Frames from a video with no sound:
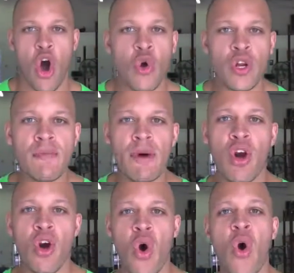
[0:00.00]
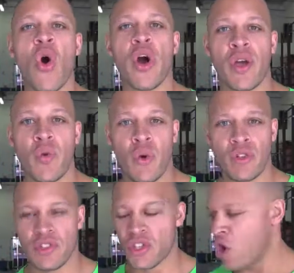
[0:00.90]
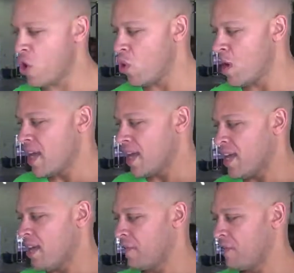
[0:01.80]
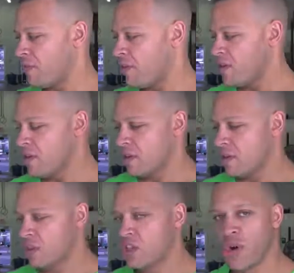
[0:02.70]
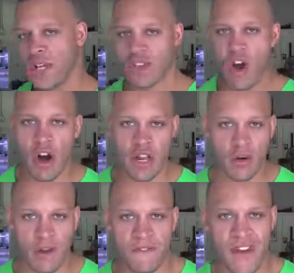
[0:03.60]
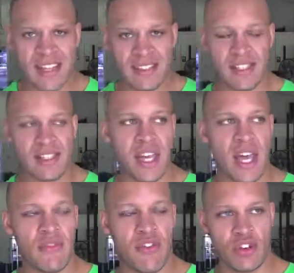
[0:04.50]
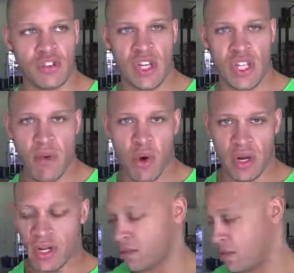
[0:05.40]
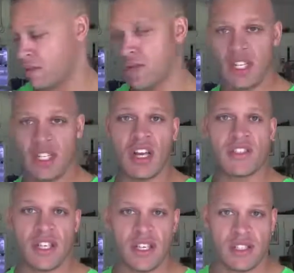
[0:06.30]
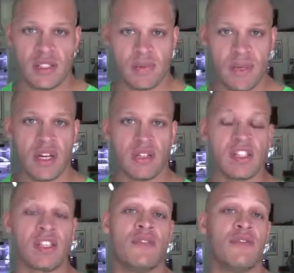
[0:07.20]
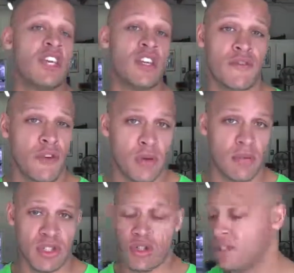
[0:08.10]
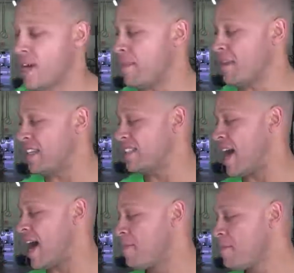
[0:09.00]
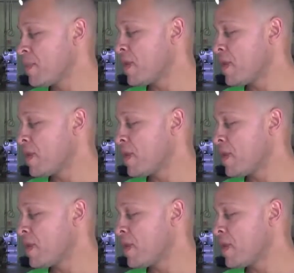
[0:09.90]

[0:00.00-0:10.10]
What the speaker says: Cody McCoy wants to know if doing his cardio in a fasted state first thing in the morning, because he does this because it's convenient for him, it's the only time that he's got,